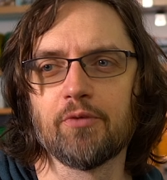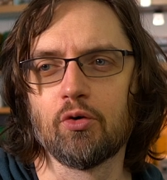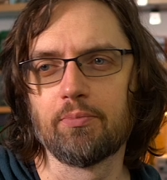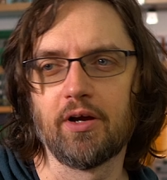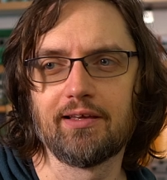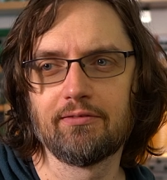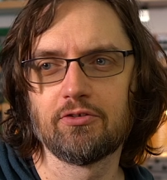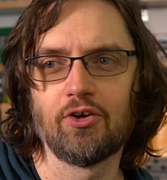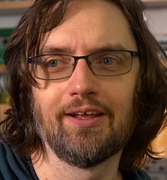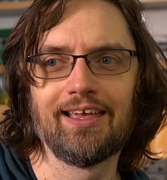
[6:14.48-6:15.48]
or by
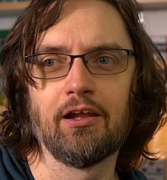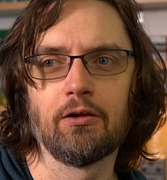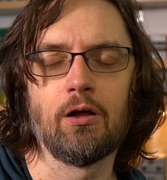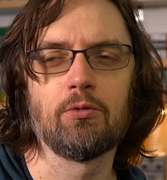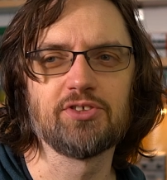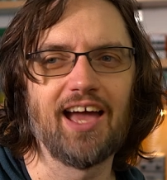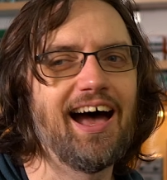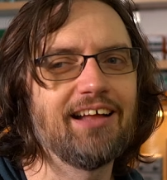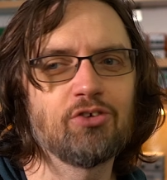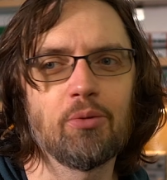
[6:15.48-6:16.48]
turning counterclockwise you
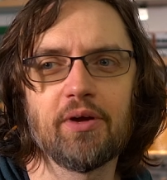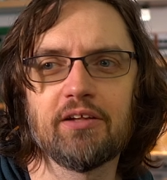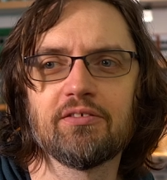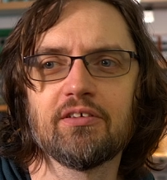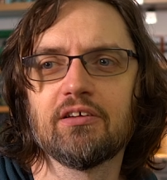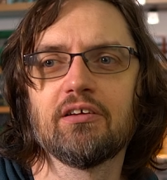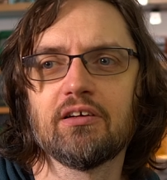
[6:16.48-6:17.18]
add top end.